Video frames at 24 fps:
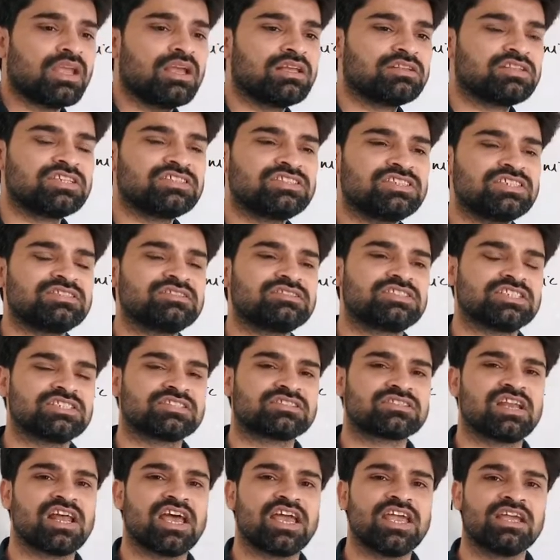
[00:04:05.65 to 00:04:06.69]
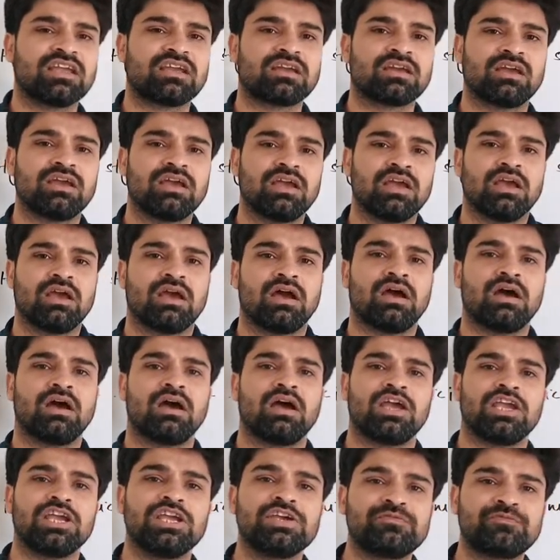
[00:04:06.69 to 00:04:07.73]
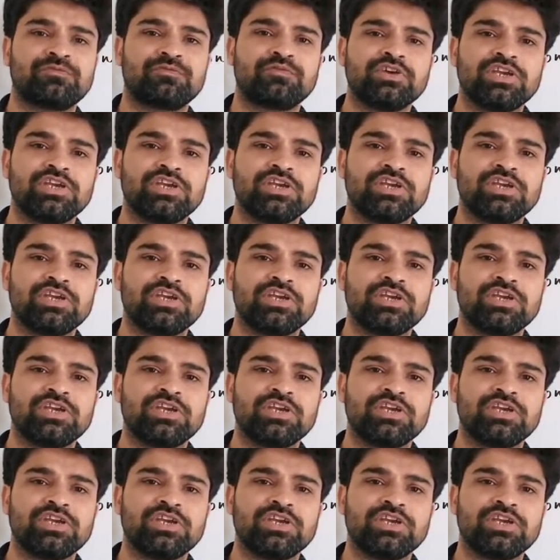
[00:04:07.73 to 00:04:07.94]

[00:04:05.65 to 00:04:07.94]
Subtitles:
This is just like if